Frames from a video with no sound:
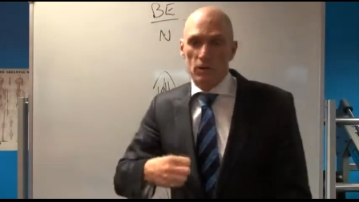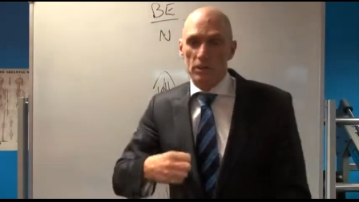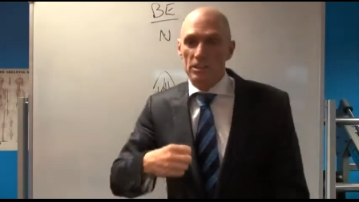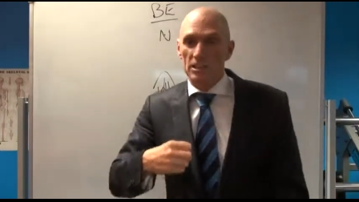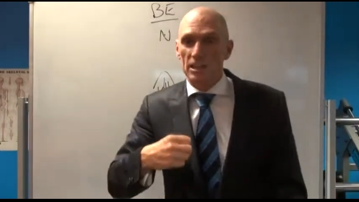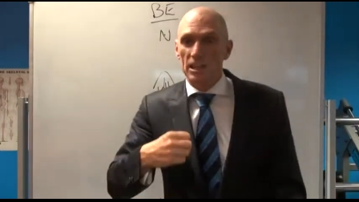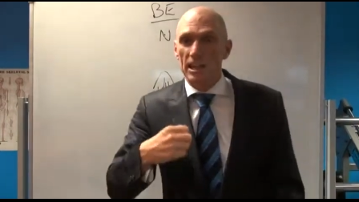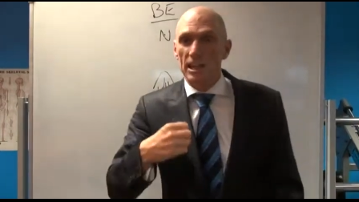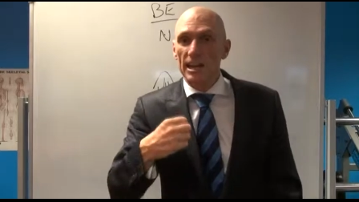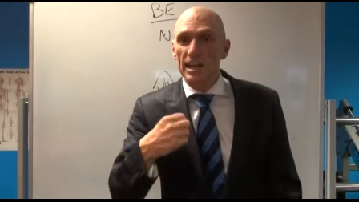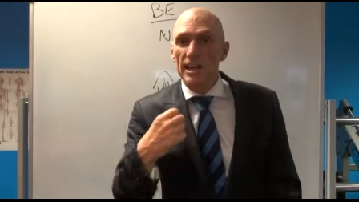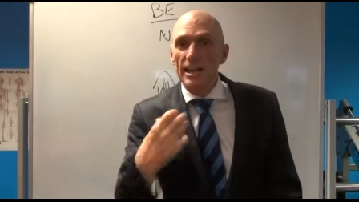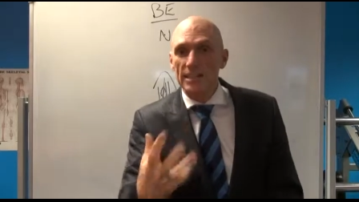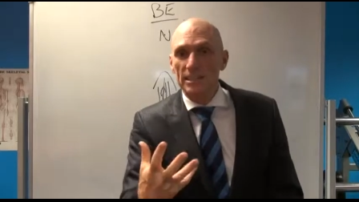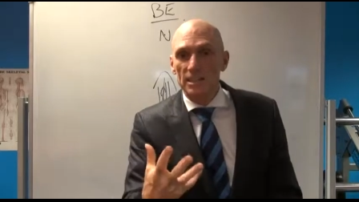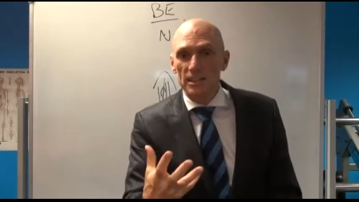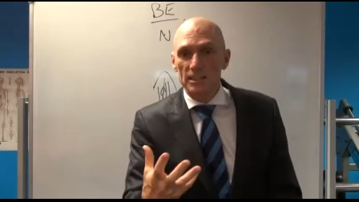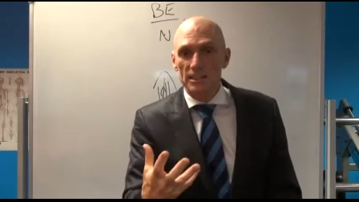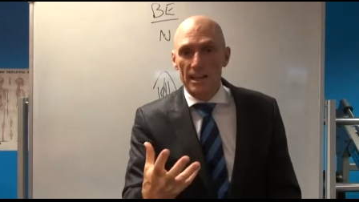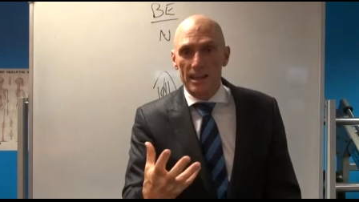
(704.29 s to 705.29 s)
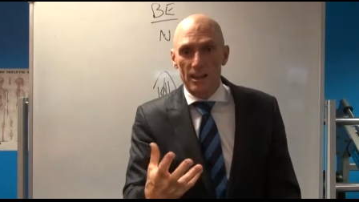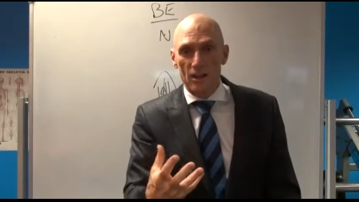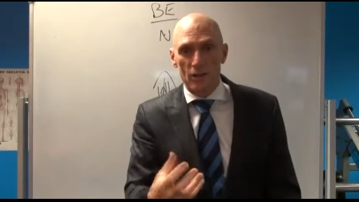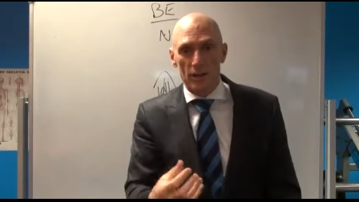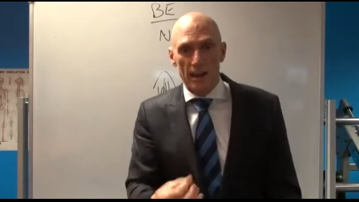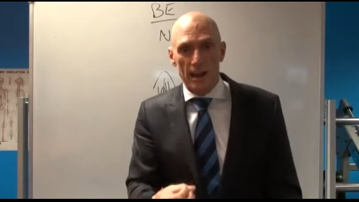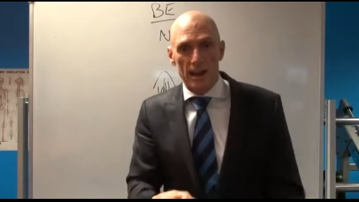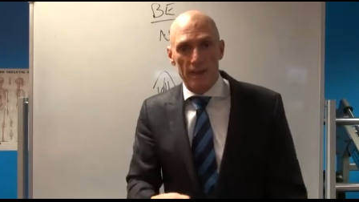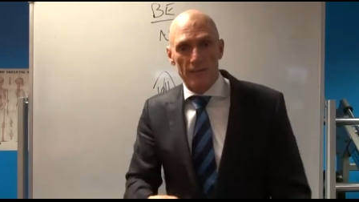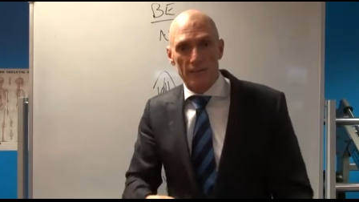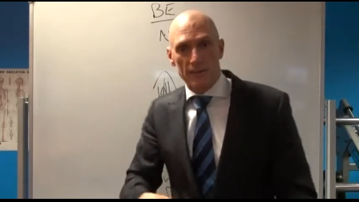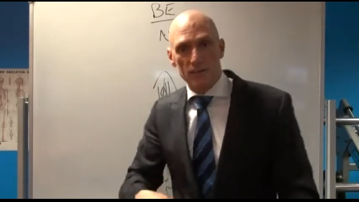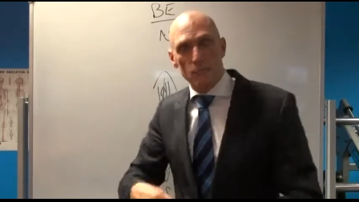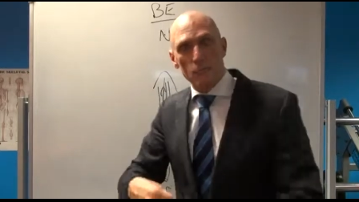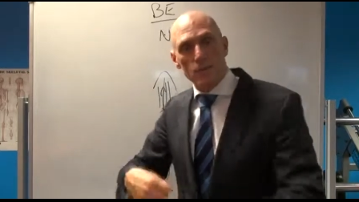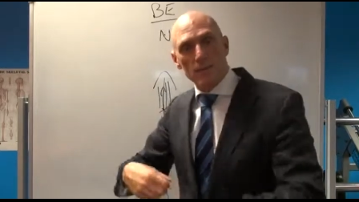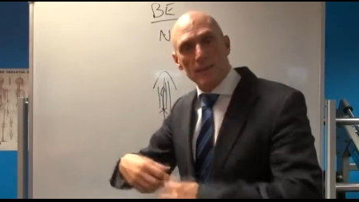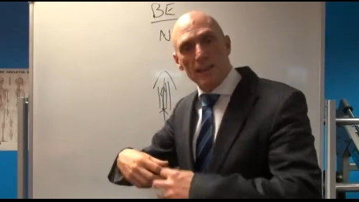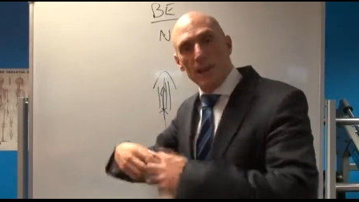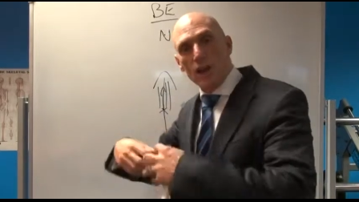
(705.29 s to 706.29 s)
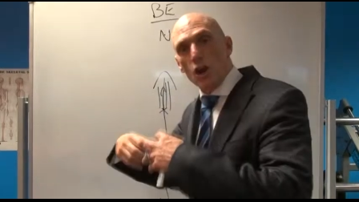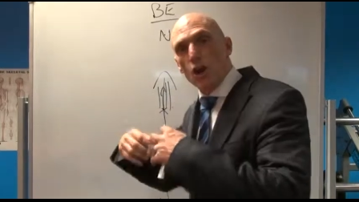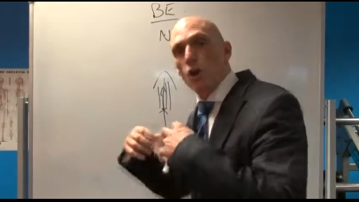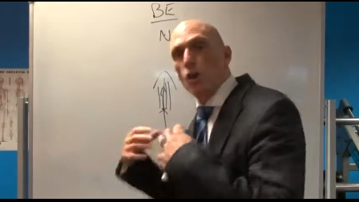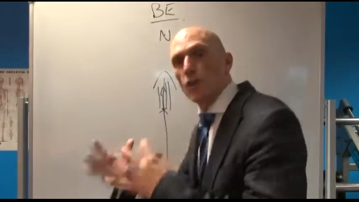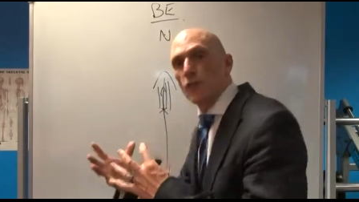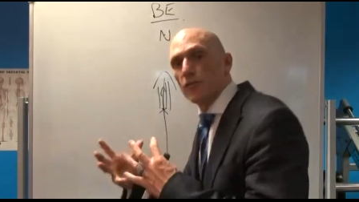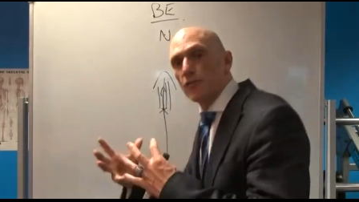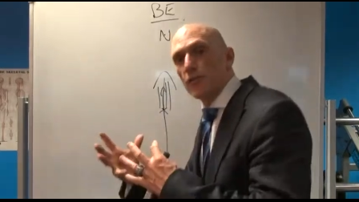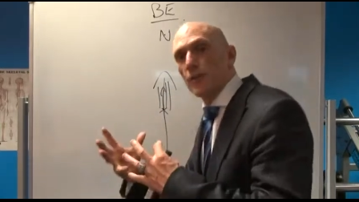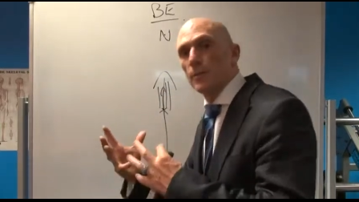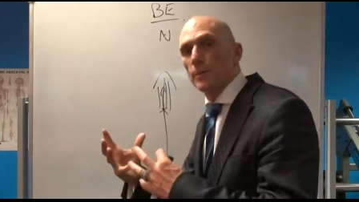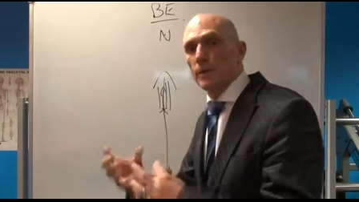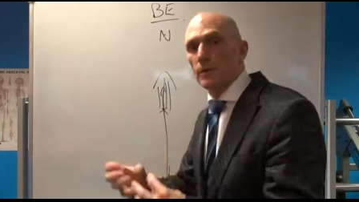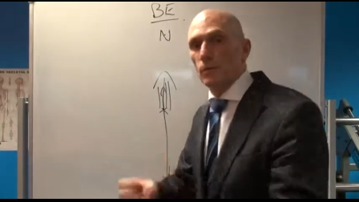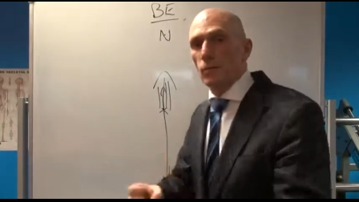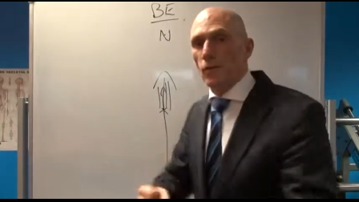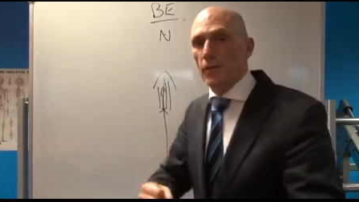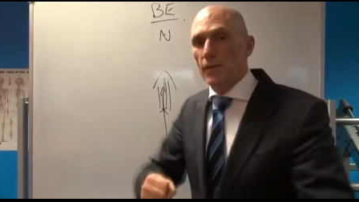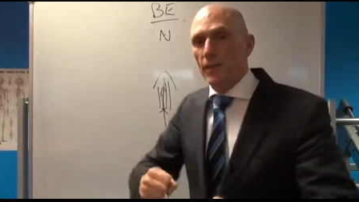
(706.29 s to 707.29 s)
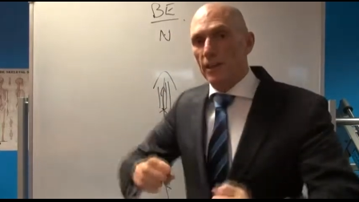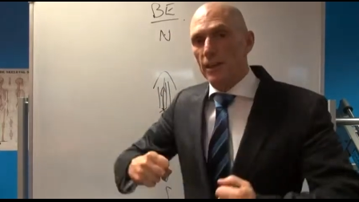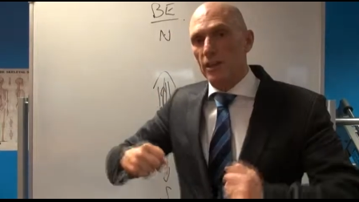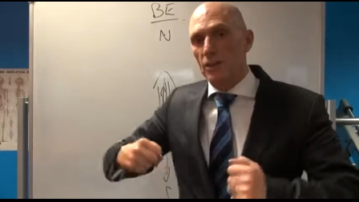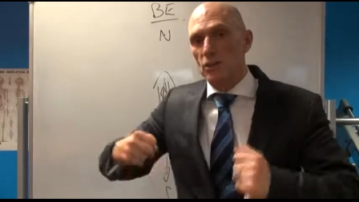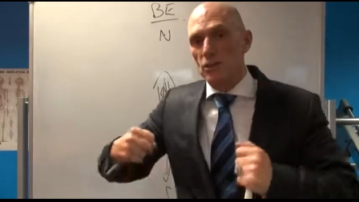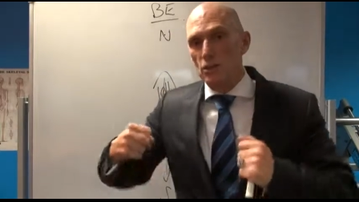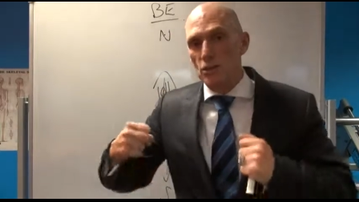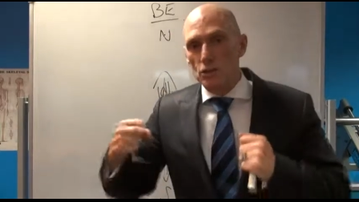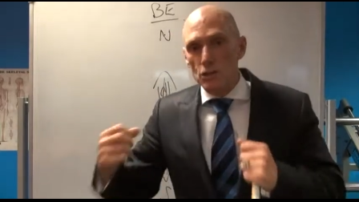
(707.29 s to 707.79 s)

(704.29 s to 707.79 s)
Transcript: what's the lesson they got out of it and what they learnt from it and what they can